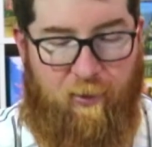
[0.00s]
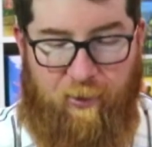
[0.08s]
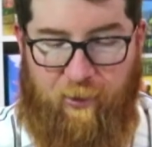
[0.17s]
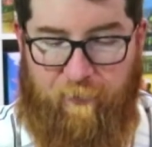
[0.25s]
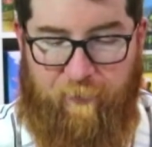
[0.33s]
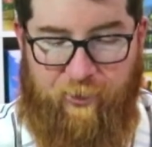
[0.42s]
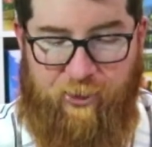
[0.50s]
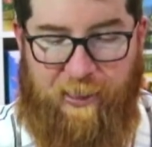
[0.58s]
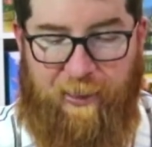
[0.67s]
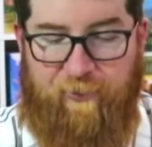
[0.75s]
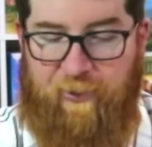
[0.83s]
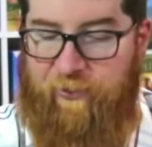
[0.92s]
You know, in which
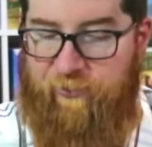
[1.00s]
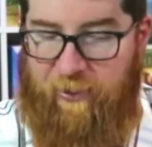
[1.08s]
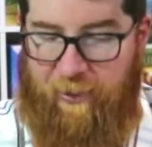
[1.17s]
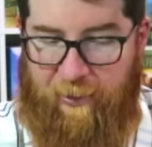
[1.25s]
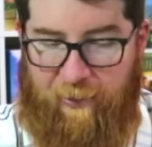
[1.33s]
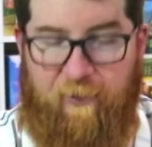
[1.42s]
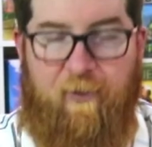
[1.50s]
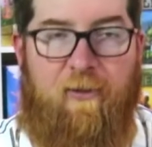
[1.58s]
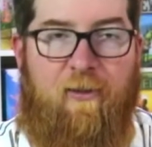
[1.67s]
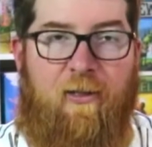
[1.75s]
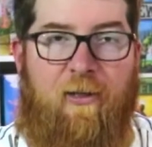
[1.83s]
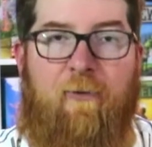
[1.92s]
case I say,
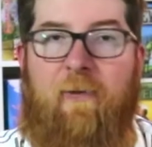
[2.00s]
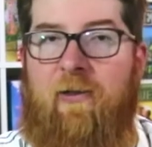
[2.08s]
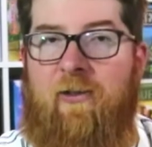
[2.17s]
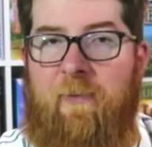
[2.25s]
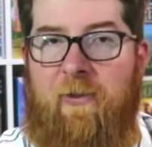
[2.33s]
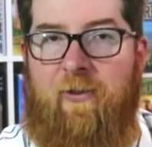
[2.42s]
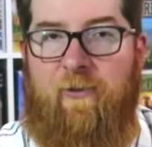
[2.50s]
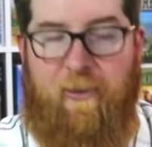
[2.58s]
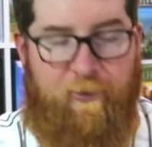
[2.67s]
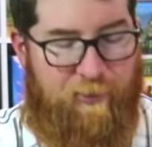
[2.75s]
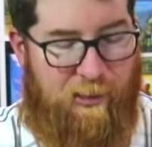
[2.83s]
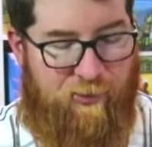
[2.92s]
you know, welcome and
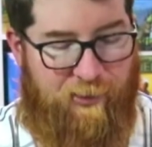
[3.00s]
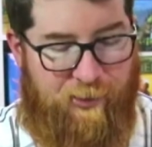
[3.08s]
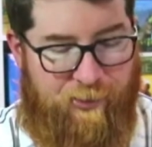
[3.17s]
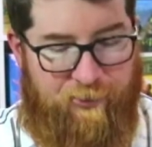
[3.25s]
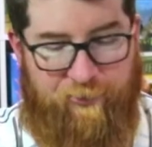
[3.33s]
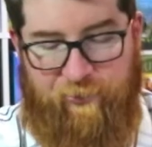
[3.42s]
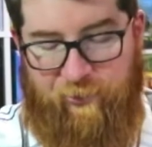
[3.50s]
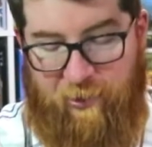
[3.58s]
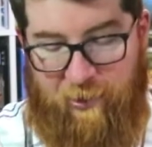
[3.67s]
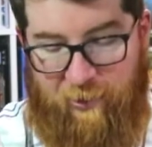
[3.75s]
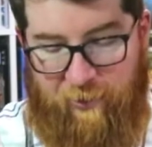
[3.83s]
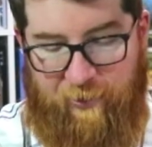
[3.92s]
congratulations.
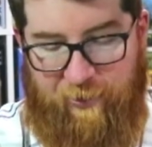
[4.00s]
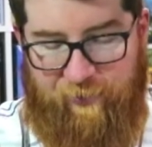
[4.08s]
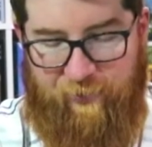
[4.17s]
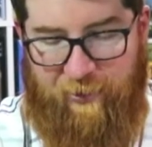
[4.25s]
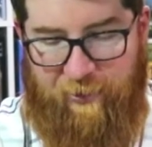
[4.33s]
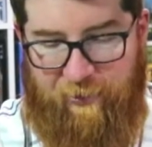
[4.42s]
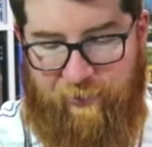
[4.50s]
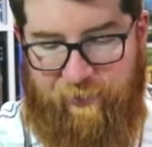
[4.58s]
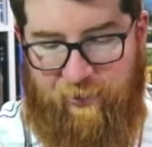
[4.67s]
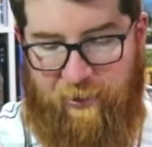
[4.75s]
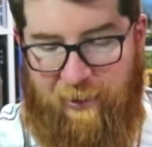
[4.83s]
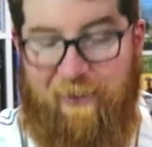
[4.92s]
This is
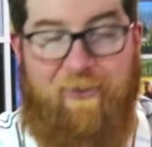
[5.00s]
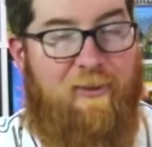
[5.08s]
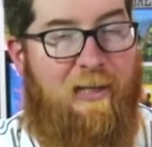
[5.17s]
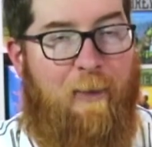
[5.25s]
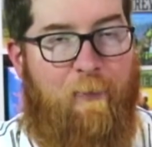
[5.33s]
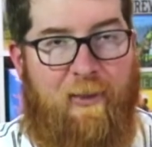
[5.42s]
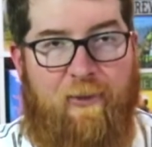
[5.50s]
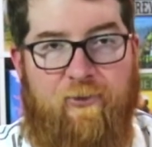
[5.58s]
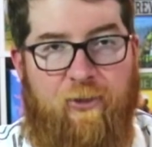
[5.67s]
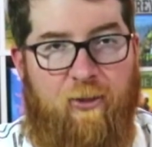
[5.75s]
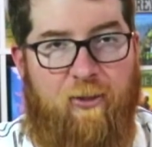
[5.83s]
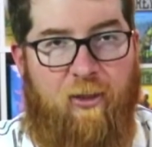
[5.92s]
an excellent game to get
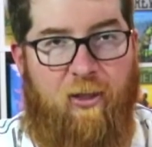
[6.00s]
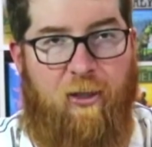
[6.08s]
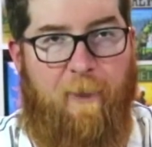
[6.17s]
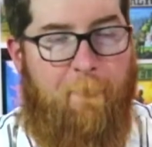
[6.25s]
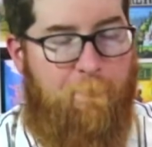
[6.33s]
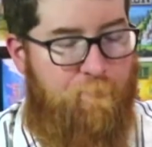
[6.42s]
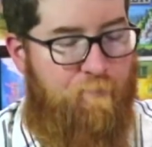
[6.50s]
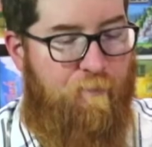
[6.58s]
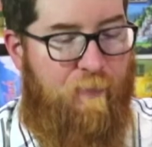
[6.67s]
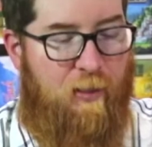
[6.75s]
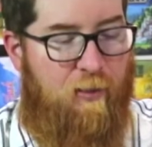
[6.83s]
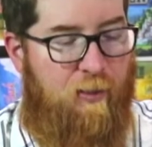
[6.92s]
started on.
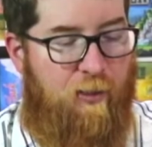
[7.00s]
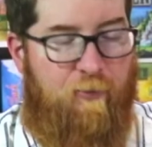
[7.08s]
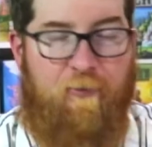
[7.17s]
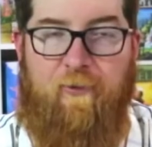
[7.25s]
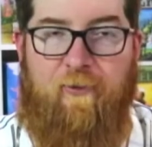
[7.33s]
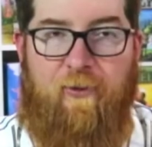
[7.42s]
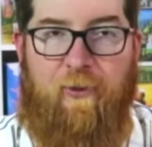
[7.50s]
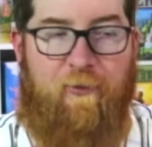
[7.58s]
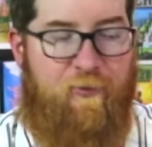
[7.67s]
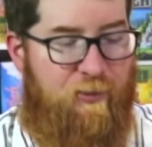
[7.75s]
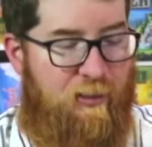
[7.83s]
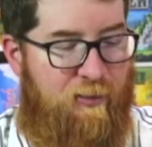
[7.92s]
You know,
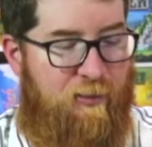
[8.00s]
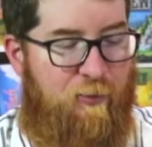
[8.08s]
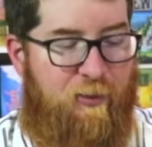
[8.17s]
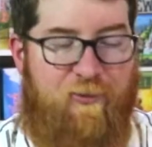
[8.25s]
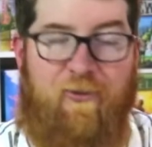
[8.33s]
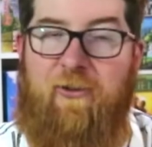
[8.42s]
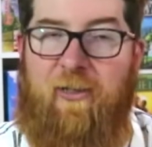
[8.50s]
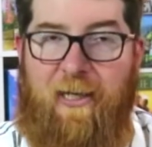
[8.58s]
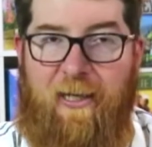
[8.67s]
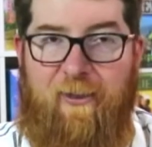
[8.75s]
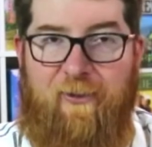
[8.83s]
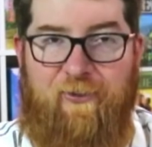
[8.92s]
don't uh, don't listen to the
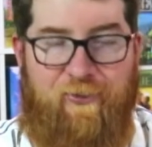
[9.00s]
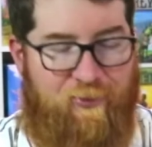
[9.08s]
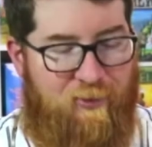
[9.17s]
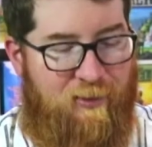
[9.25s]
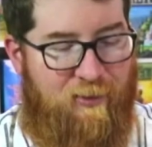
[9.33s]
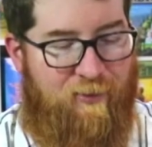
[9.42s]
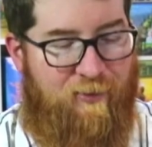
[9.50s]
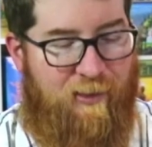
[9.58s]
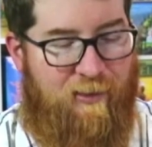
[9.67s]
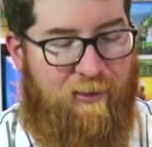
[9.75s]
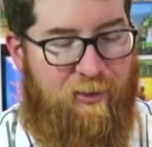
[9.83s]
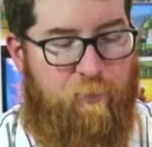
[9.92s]
haters.
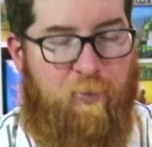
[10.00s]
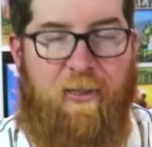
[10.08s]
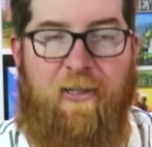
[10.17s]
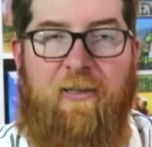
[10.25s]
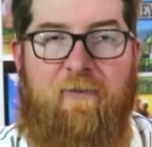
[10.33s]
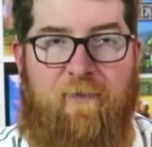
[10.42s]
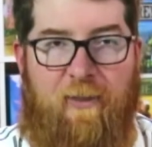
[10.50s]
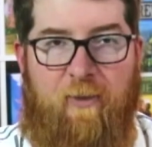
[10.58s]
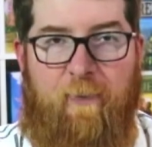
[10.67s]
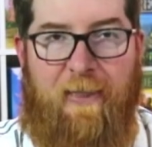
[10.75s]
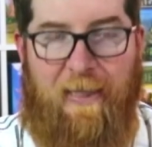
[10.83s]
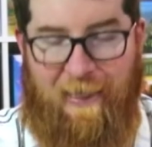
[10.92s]
There is plenty of fun
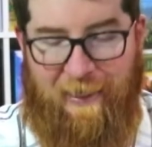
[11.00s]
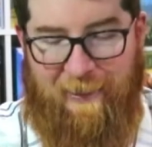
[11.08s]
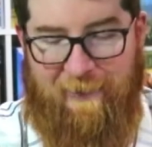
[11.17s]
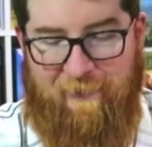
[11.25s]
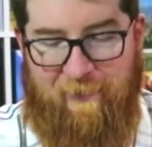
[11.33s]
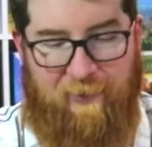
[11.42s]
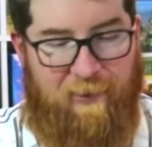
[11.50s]
to be had.